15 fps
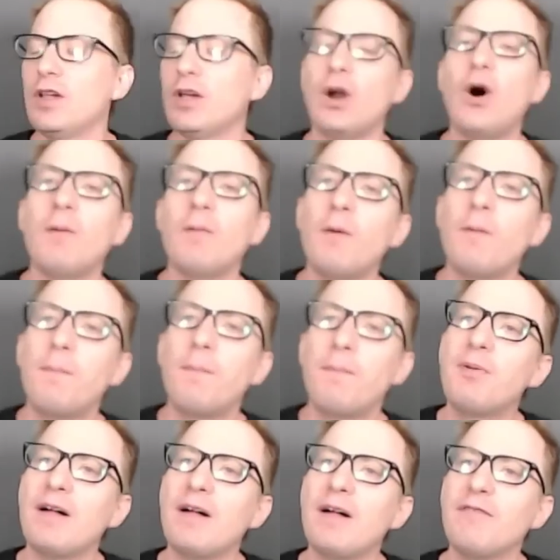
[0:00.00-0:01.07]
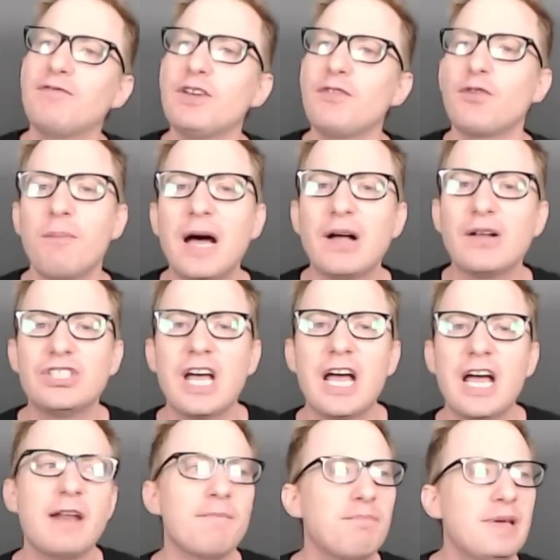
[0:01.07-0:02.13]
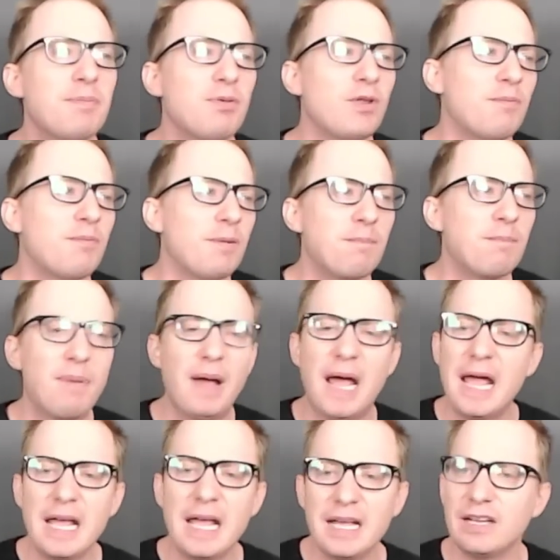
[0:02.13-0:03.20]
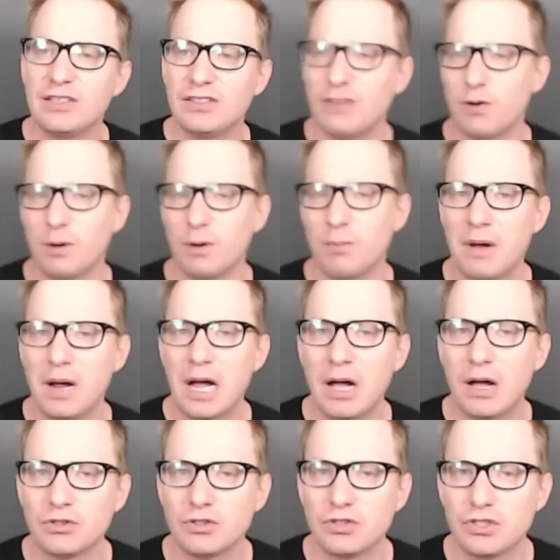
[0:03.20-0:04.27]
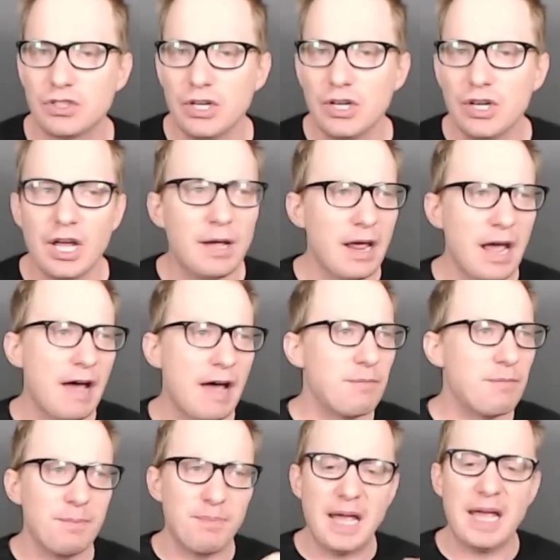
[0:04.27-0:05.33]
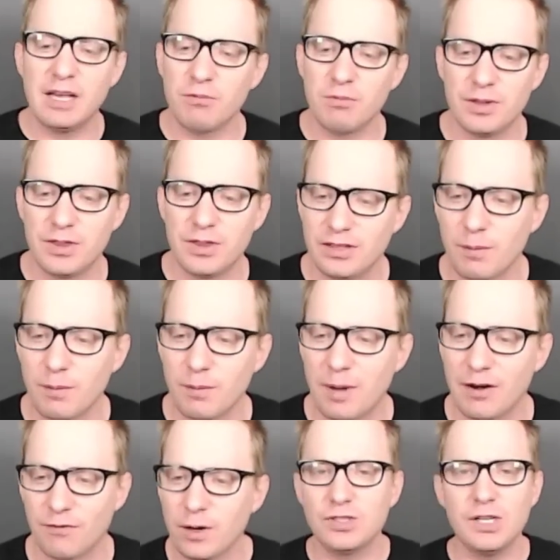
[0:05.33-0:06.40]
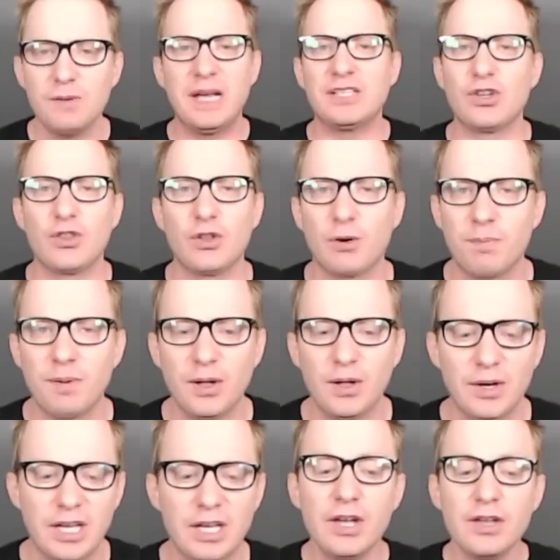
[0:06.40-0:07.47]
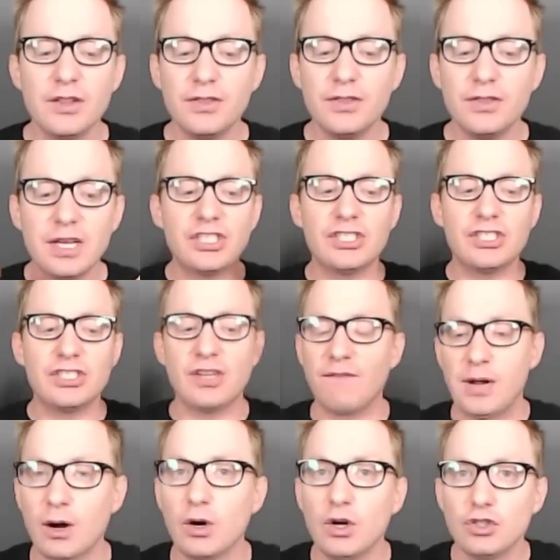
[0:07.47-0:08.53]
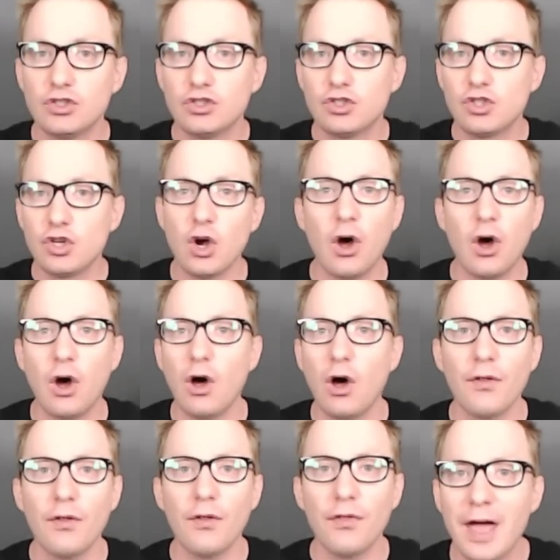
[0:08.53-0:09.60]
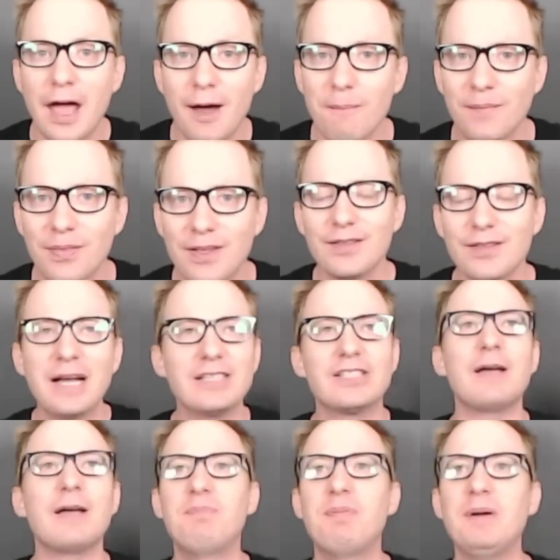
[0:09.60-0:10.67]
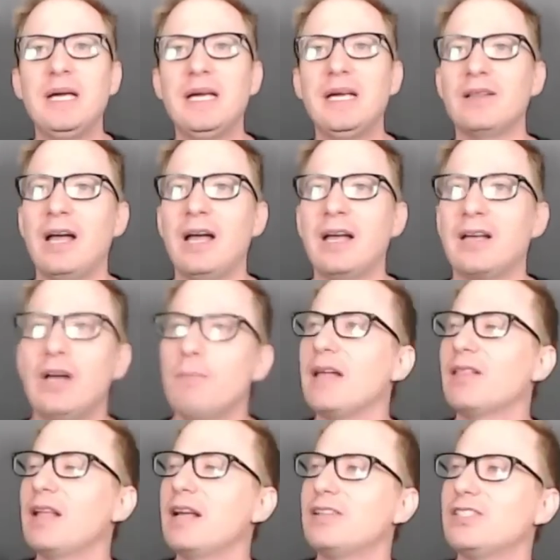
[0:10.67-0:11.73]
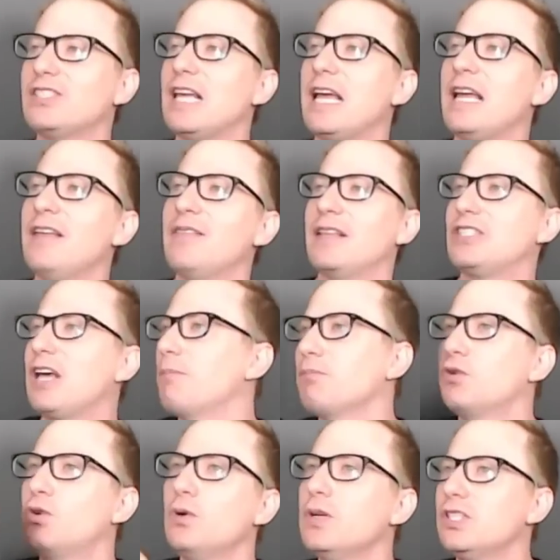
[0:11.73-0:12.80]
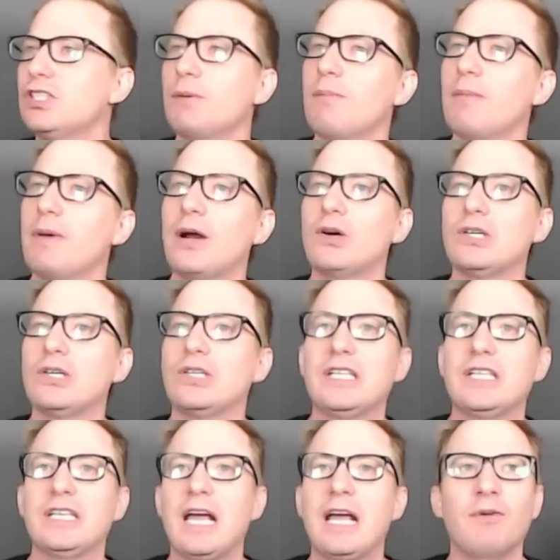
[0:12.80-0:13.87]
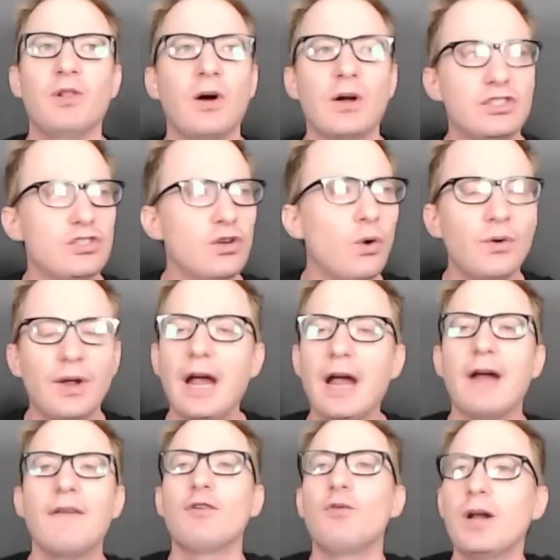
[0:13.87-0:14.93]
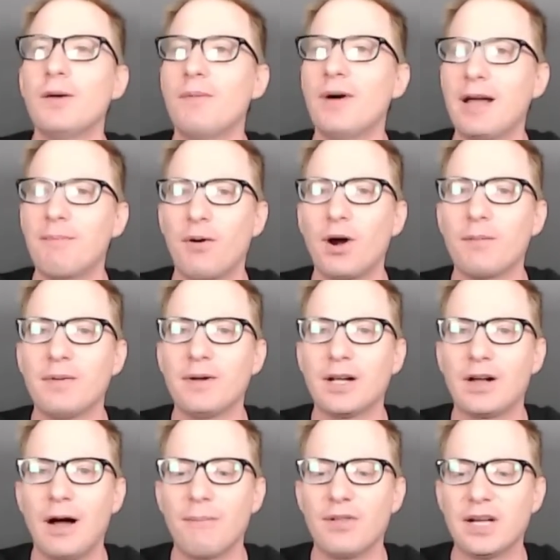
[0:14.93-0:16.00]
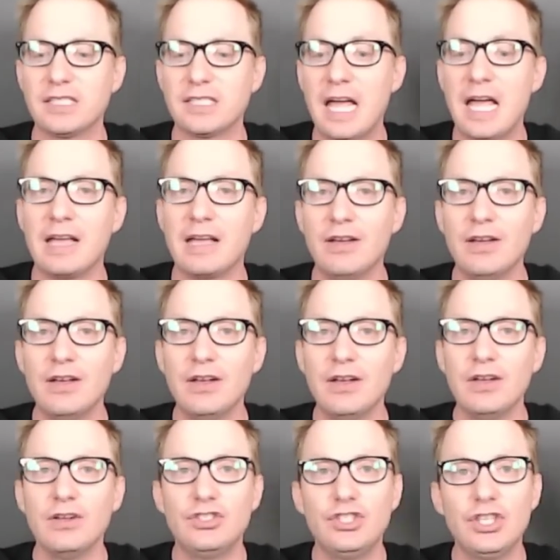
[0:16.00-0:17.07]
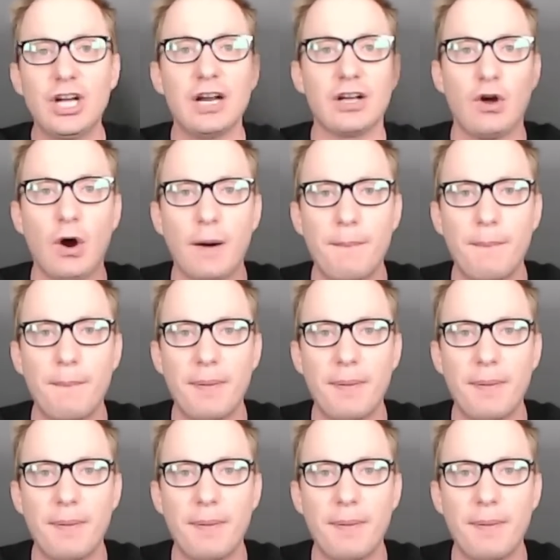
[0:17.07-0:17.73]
people have different amounts of debt and people have been paying it at different amounts and have been paying it with a different amount of frequency based on their ability. This isn't fair to all them. That's like being like, man, let's say that some good Samaritan came along and told everyone in my apartment complex, hey, do you got a car payment?